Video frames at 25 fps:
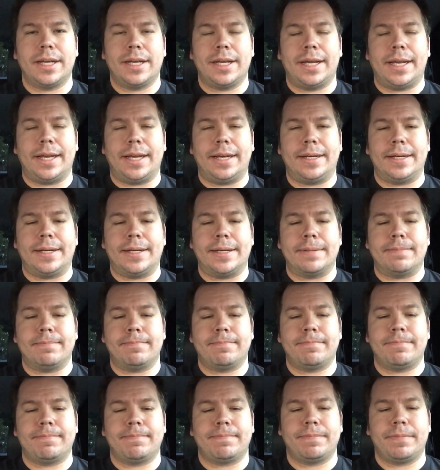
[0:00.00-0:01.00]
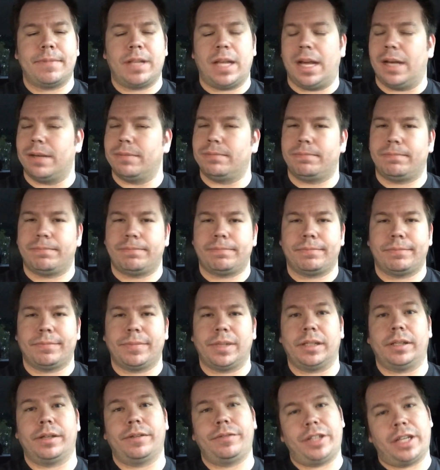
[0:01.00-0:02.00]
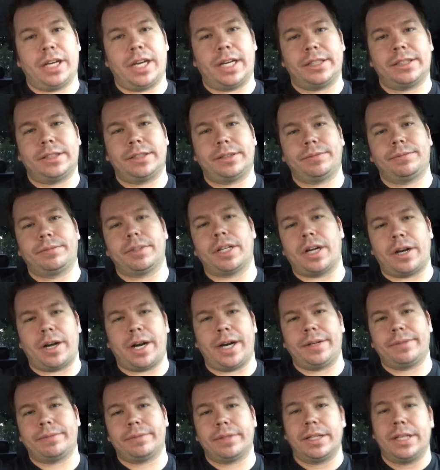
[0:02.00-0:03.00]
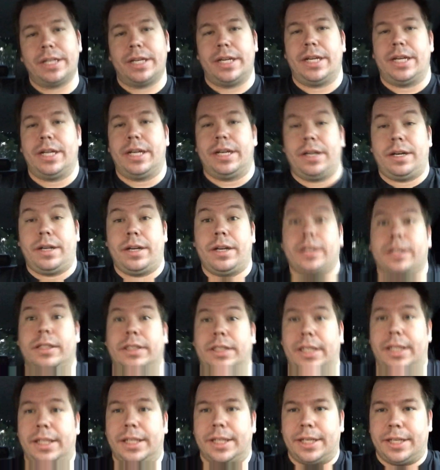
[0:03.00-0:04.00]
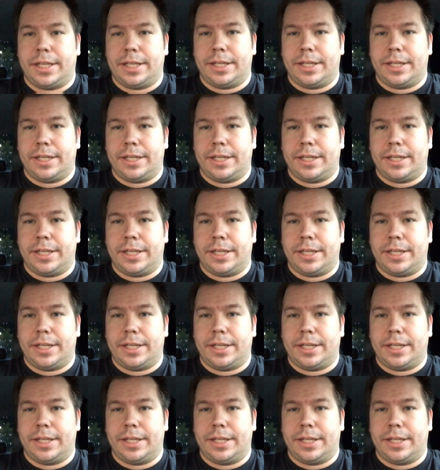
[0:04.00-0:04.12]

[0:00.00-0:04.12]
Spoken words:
And yeah, I love you guys. All right, see ya.